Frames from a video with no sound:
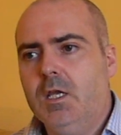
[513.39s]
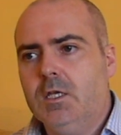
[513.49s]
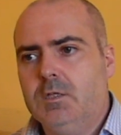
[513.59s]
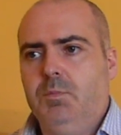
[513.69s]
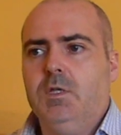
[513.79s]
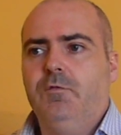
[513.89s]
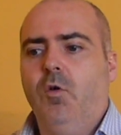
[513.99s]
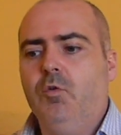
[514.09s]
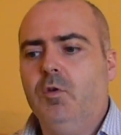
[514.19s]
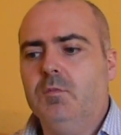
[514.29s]
speaks
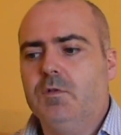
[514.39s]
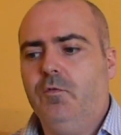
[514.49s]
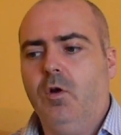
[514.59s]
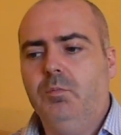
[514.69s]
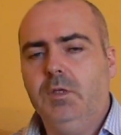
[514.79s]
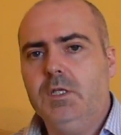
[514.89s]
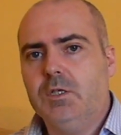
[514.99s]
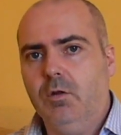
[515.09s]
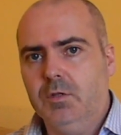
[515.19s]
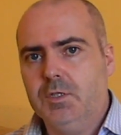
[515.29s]
volumes for Police
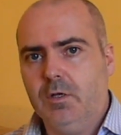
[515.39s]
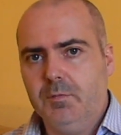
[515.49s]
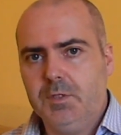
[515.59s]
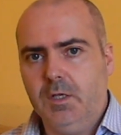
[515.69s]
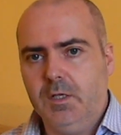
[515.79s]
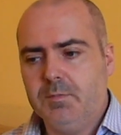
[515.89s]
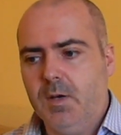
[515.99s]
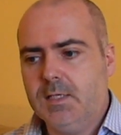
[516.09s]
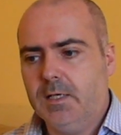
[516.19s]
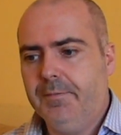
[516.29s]
Scotland's corruption in this
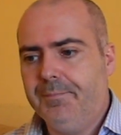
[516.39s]
matter.